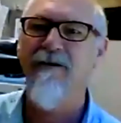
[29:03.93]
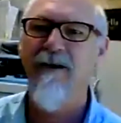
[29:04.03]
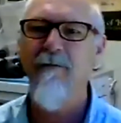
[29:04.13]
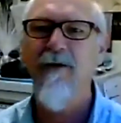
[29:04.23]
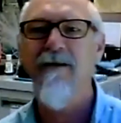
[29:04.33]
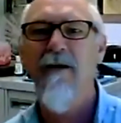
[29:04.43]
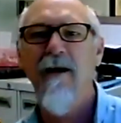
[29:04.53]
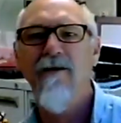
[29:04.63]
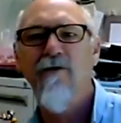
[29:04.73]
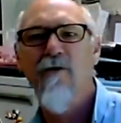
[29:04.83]
Sleepless
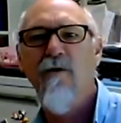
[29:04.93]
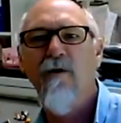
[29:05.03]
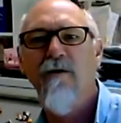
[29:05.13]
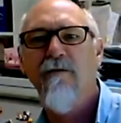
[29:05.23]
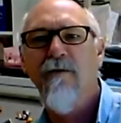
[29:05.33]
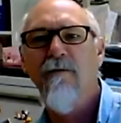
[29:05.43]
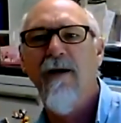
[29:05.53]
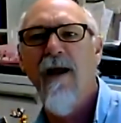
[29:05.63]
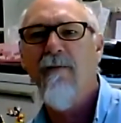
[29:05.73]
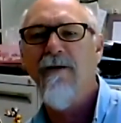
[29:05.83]
nights, or you've
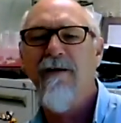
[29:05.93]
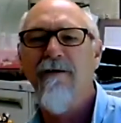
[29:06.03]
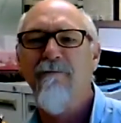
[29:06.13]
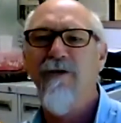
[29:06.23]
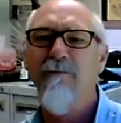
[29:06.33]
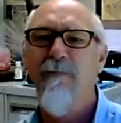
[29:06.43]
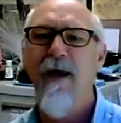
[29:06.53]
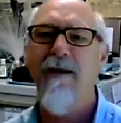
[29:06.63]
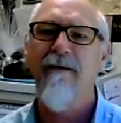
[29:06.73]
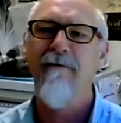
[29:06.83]
been able to sit
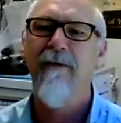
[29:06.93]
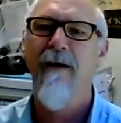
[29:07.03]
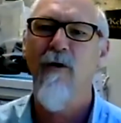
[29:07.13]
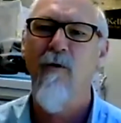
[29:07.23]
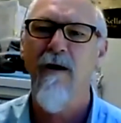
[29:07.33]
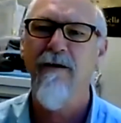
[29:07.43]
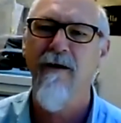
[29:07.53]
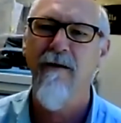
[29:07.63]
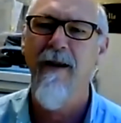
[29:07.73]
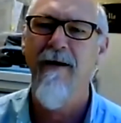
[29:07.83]
back and have a quiet
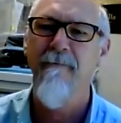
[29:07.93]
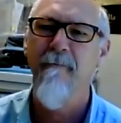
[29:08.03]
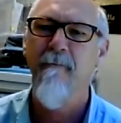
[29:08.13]
time now?